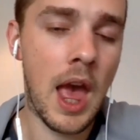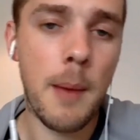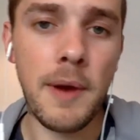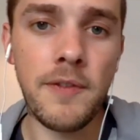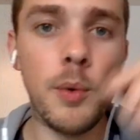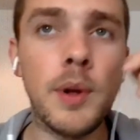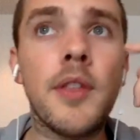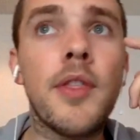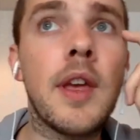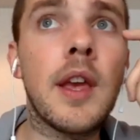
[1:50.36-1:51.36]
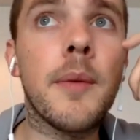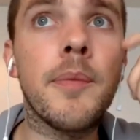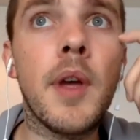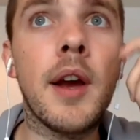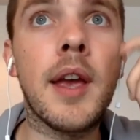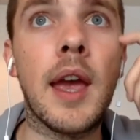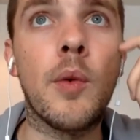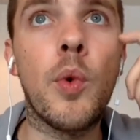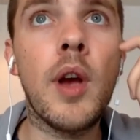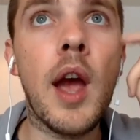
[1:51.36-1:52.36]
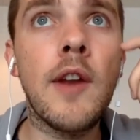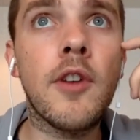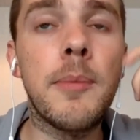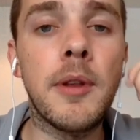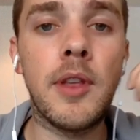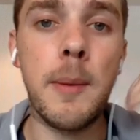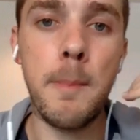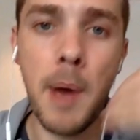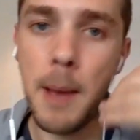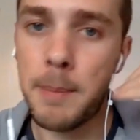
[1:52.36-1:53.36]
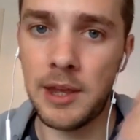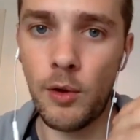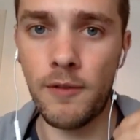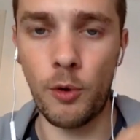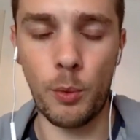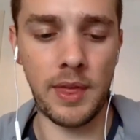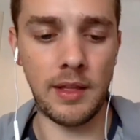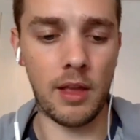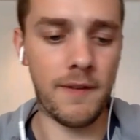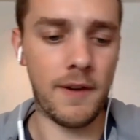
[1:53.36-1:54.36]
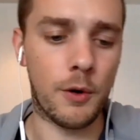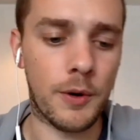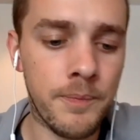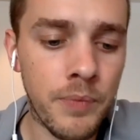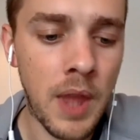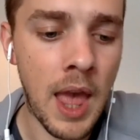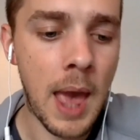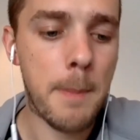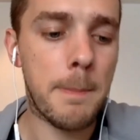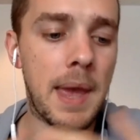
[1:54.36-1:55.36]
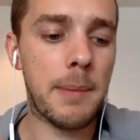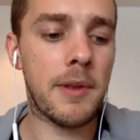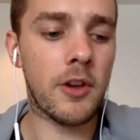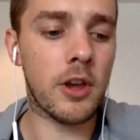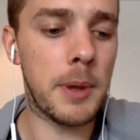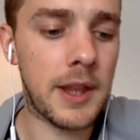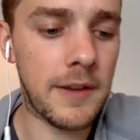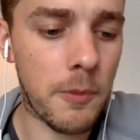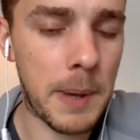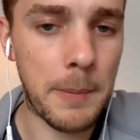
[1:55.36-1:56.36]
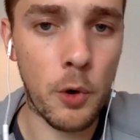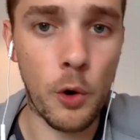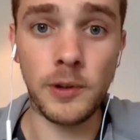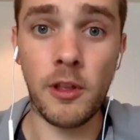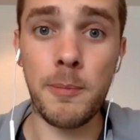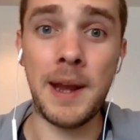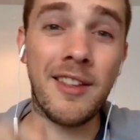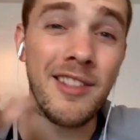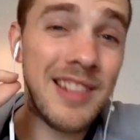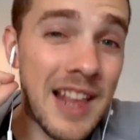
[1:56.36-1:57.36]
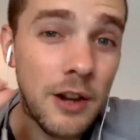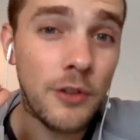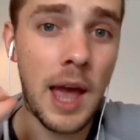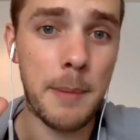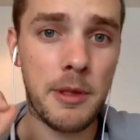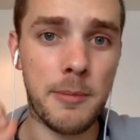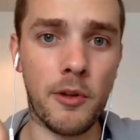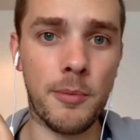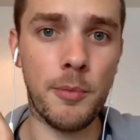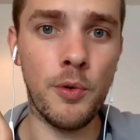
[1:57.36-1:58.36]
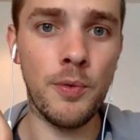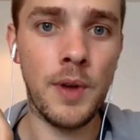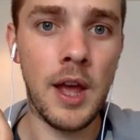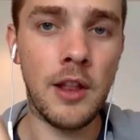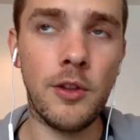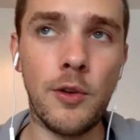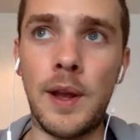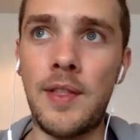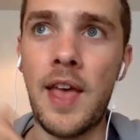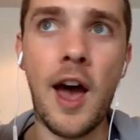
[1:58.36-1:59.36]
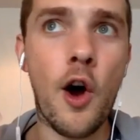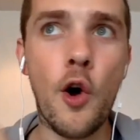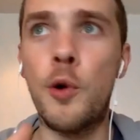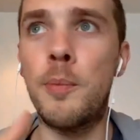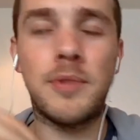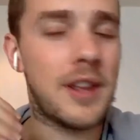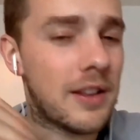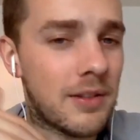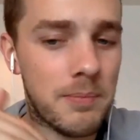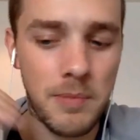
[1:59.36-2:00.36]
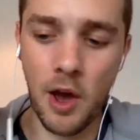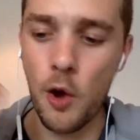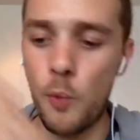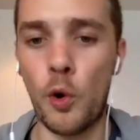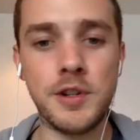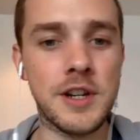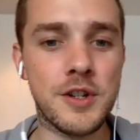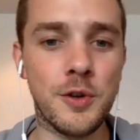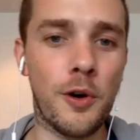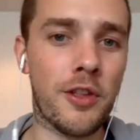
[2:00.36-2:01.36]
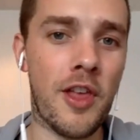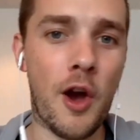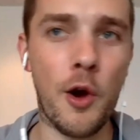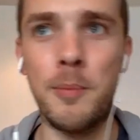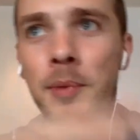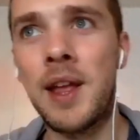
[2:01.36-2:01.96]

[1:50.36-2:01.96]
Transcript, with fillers: But if you were to think, okay, what kind of community might be useful within this field? maybe it's a community for people who want to spend as little time as possible doing their home their home washing chores or their home